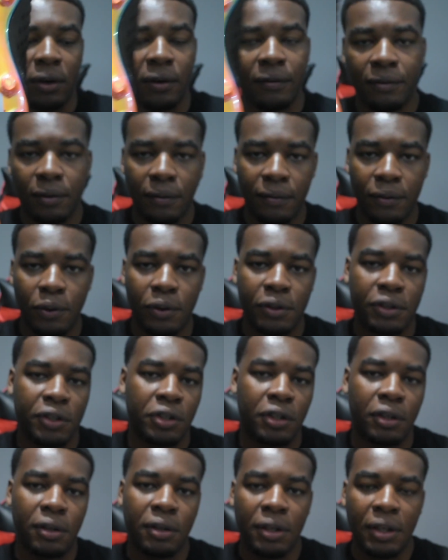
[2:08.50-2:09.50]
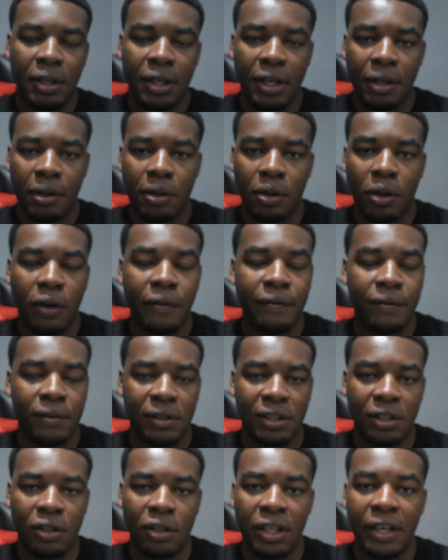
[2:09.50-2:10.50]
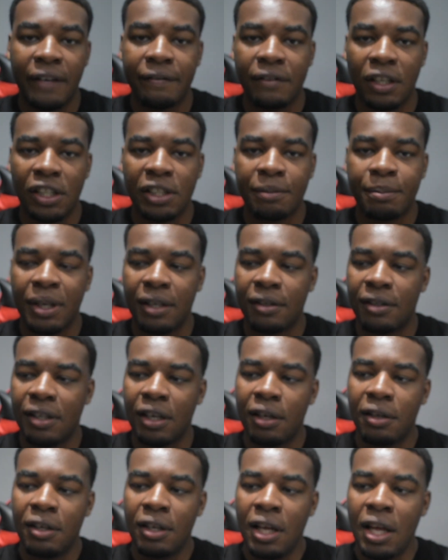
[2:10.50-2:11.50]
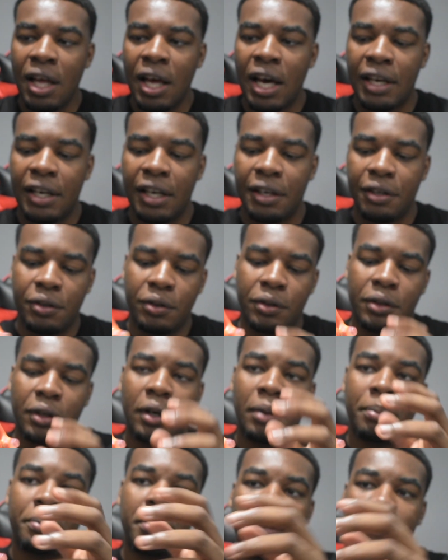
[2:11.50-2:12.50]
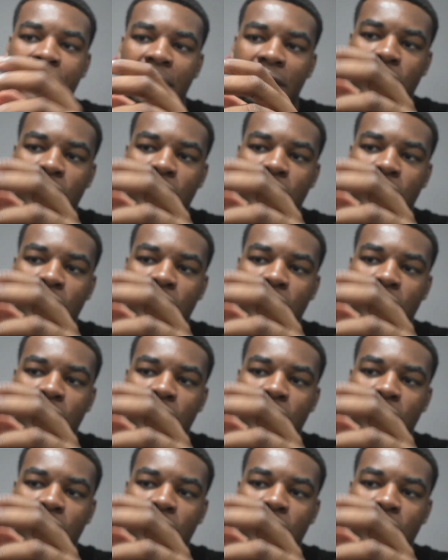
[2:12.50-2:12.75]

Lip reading: off. Of course, you're obviously gonna have to expect that. And then above it,